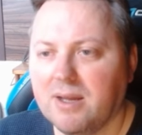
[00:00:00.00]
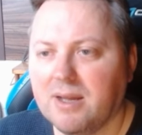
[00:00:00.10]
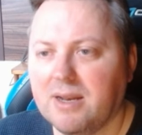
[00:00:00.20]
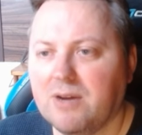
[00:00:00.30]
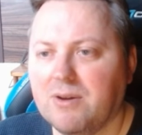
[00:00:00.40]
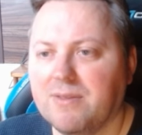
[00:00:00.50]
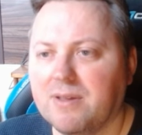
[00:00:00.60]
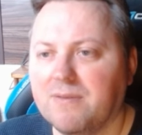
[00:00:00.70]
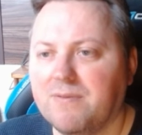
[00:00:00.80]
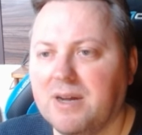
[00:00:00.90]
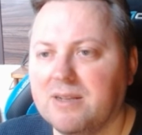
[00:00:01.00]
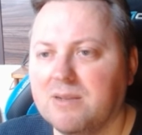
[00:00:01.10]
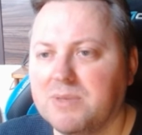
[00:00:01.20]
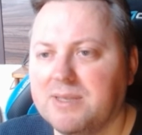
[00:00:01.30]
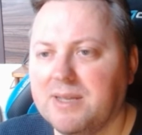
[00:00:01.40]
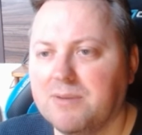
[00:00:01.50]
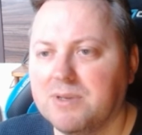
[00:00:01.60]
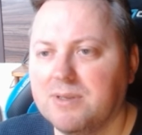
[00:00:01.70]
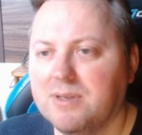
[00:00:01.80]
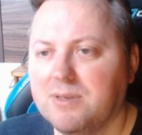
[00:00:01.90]
And now I think the final mistake
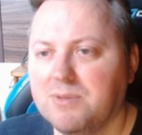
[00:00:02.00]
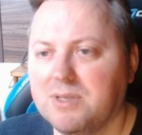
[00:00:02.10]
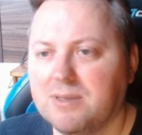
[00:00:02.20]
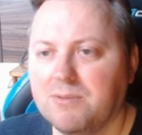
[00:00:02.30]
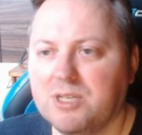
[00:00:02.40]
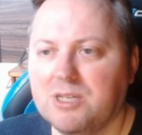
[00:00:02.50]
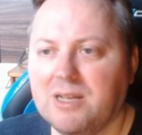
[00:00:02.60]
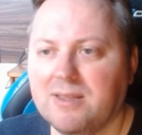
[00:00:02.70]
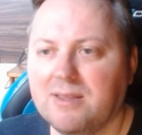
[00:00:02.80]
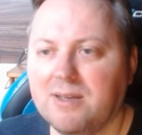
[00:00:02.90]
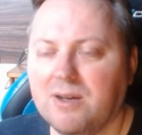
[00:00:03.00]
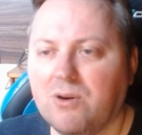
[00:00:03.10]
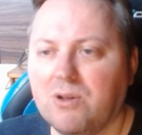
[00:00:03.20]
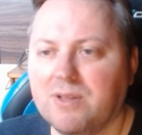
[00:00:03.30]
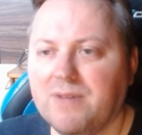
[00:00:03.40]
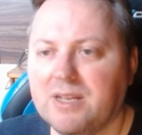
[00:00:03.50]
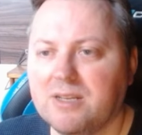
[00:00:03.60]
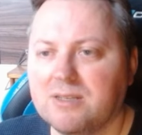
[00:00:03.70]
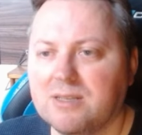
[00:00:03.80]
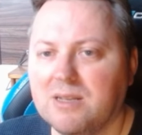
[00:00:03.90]
was this, which let the all
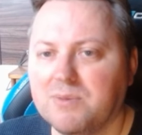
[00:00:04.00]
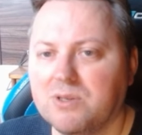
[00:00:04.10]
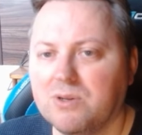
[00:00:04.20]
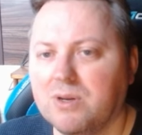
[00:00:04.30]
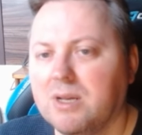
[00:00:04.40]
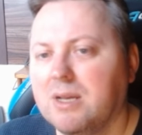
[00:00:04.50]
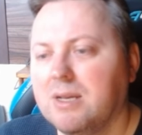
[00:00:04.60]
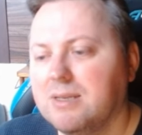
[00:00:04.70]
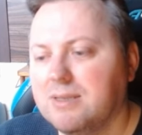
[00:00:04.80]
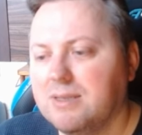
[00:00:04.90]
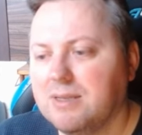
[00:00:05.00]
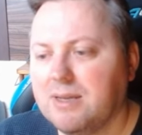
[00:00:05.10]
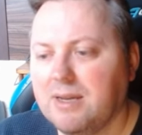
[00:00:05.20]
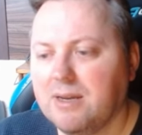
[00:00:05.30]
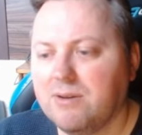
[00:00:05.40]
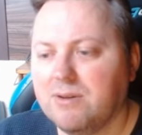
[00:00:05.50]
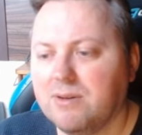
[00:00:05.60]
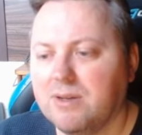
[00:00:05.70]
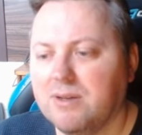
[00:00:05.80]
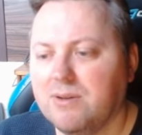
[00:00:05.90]
advantage slip. So still here
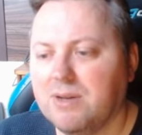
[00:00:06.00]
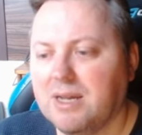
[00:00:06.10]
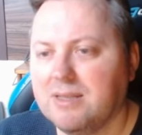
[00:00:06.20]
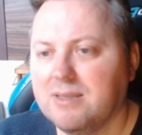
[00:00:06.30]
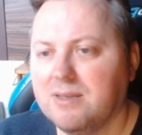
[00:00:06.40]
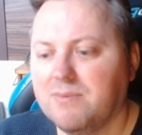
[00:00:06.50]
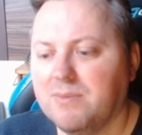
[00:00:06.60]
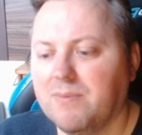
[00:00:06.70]
you had some